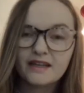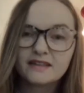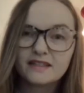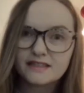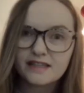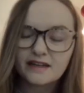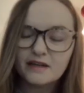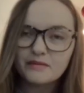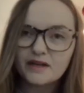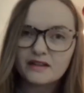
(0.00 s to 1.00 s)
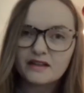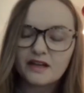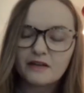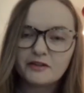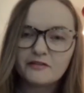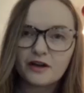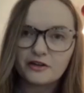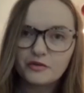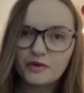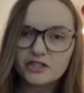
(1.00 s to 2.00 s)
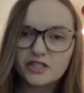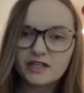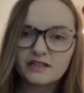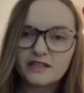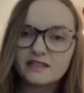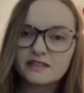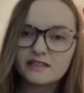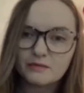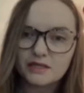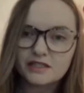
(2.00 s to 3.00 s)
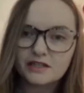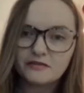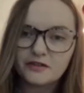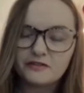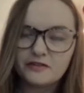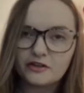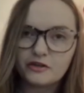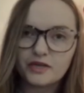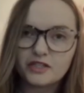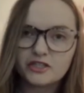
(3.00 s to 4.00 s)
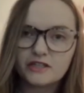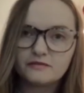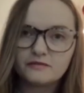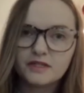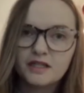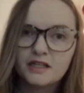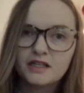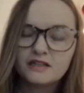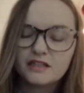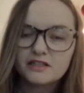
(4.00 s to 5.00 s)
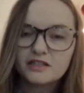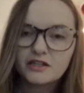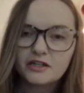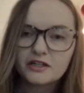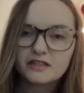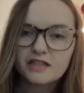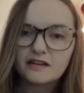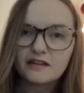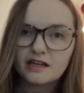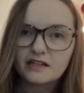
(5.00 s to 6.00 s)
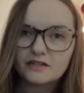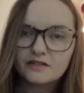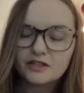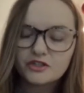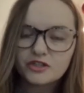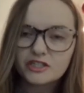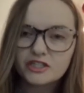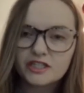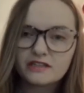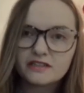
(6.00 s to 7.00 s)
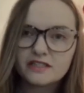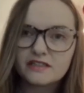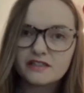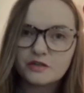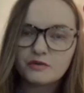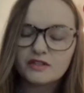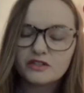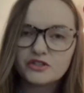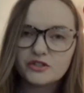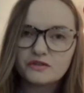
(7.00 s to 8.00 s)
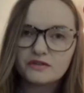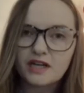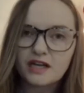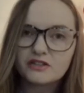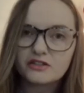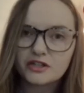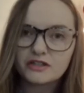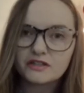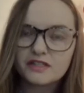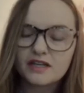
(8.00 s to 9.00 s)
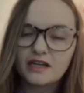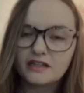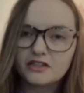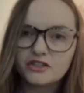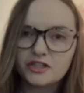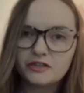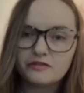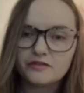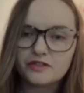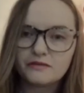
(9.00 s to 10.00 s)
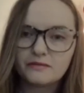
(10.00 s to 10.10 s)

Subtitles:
The second method of evaluation is summative evaluation. This occurs at the end of instruction to see what the student has learned and achieved.